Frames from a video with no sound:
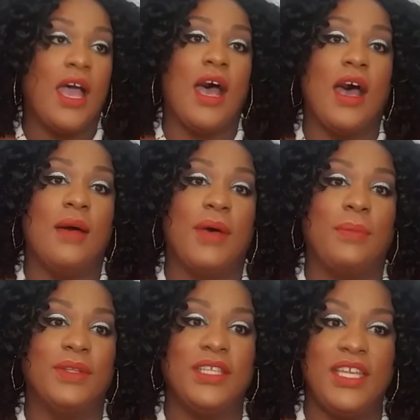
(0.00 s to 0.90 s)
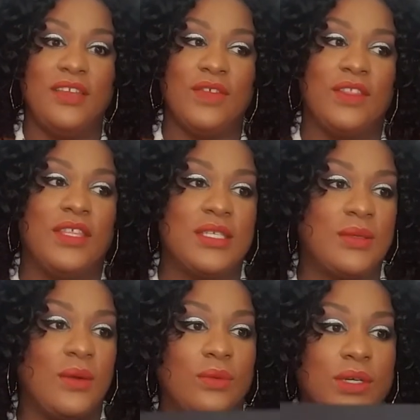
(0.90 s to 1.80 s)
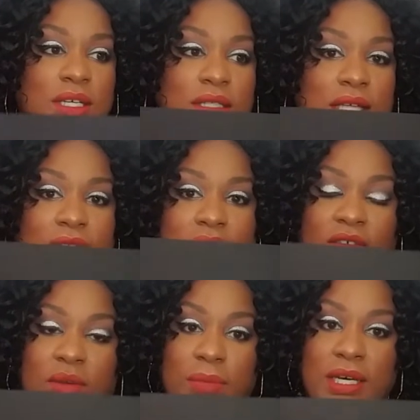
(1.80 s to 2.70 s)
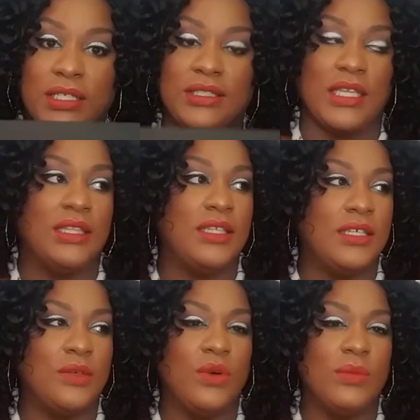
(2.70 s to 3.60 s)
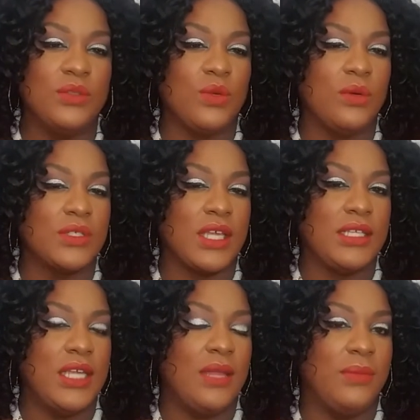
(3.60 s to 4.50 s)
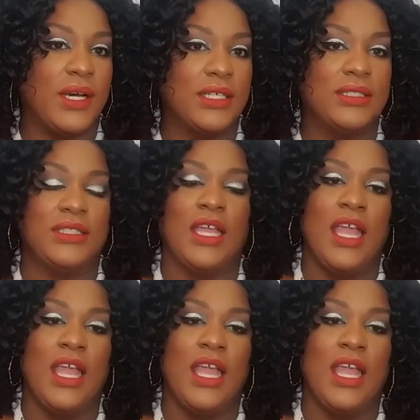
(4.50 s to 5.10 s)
um, i believe this one was like seven bucks and the woman one was like ten bucks